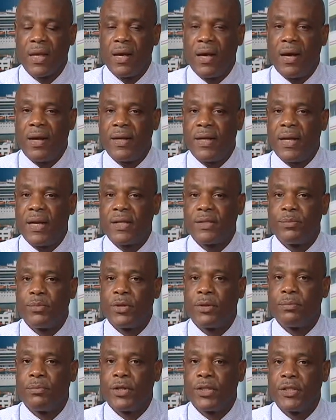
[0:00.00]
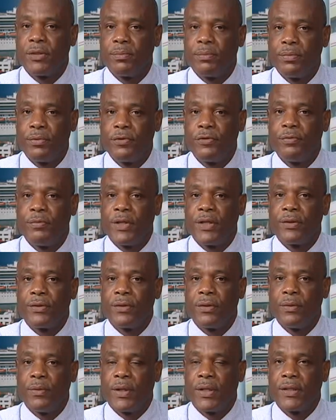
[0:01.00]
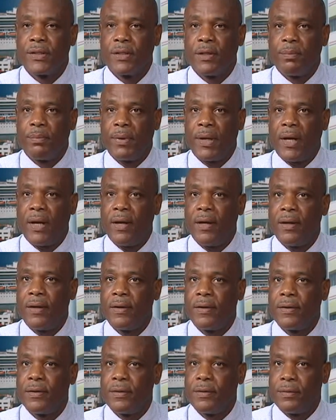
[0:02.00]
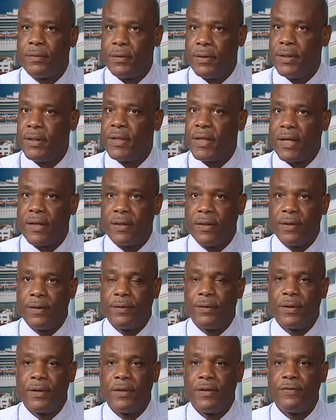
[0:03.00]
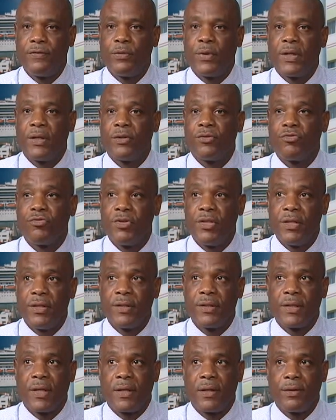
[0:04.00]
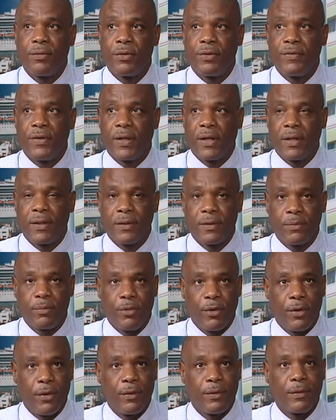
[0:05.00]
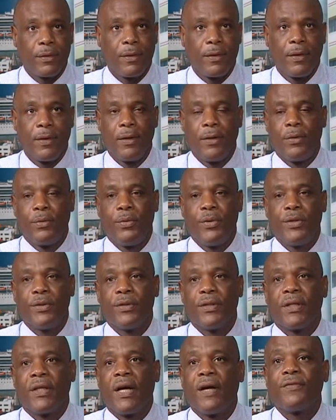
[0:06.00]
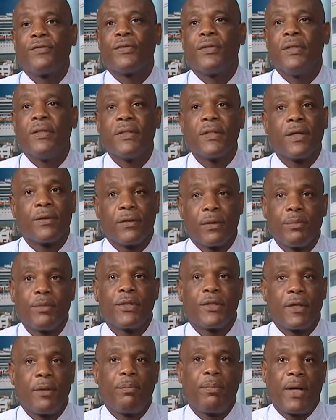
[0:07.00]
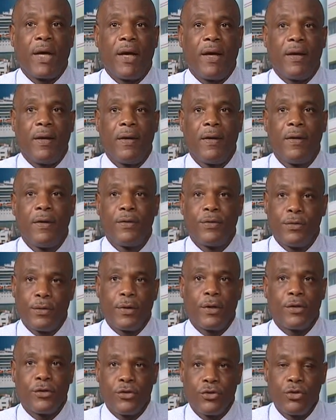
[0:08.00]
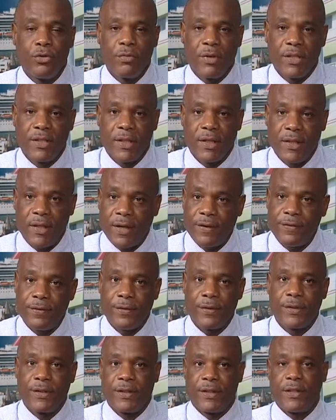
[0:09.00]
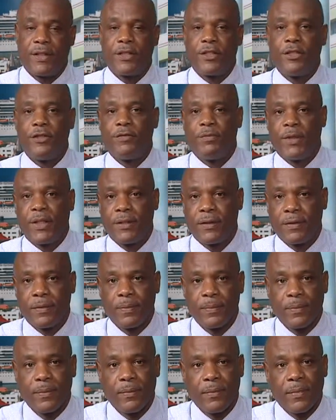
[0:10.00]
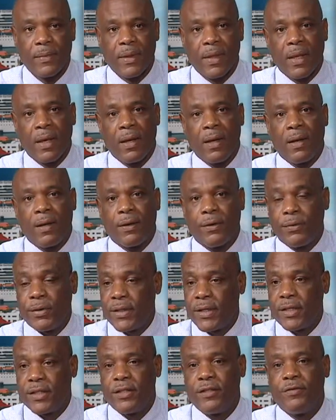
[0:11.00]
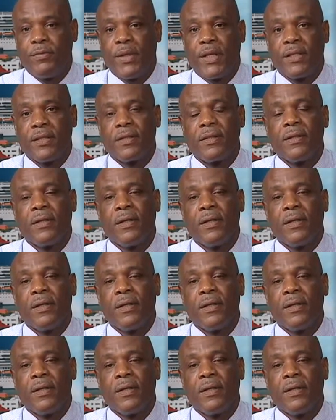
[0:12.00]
And that has brought much improvement to the water supply in that area. Even when it rains and the river gets brown, we do not have to interrupt the supply to consumers, and that for us is an achievement, a great achievement.